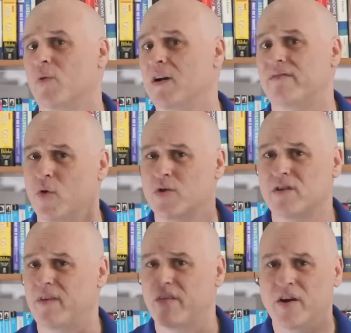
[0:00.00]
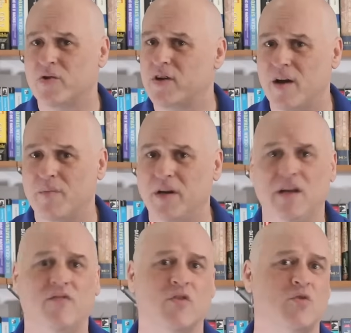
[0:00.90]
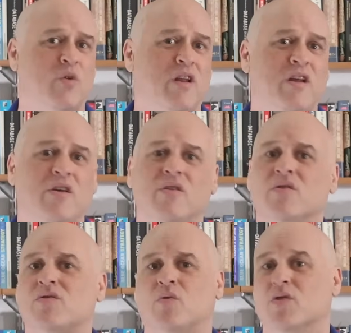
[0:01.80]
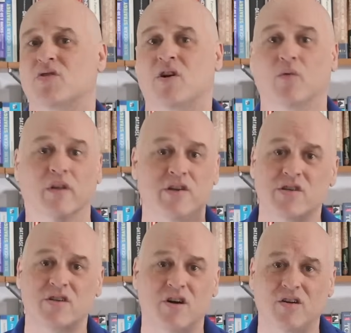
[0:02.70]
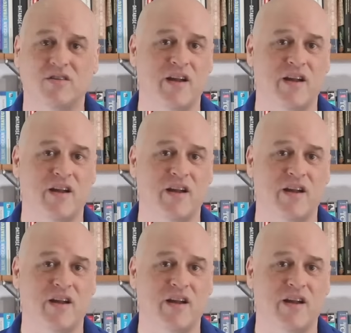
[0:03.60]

run a Fortune 500 company for 20 years or start a religious cult